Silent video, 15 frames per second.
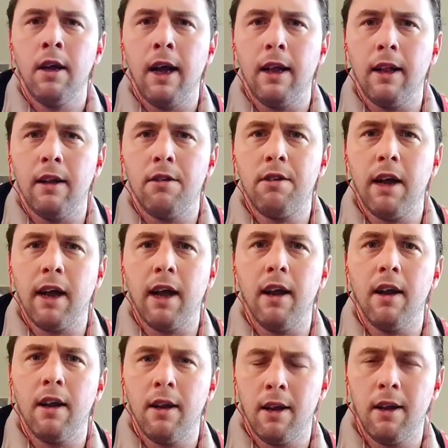then second
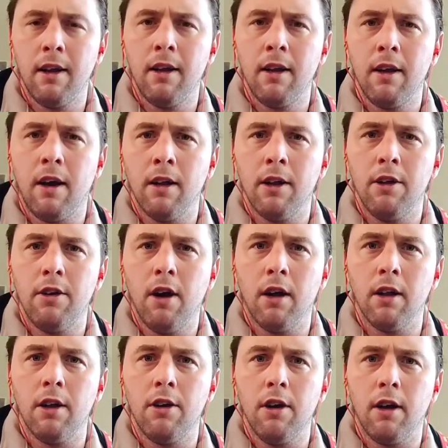on the
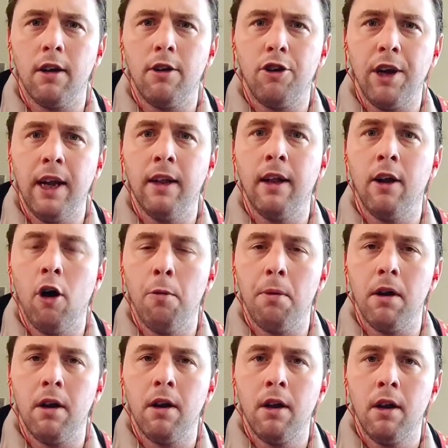G, and then
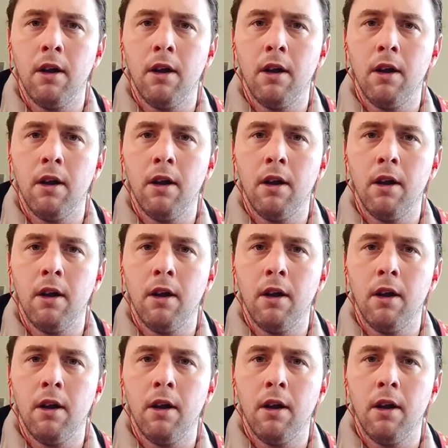open.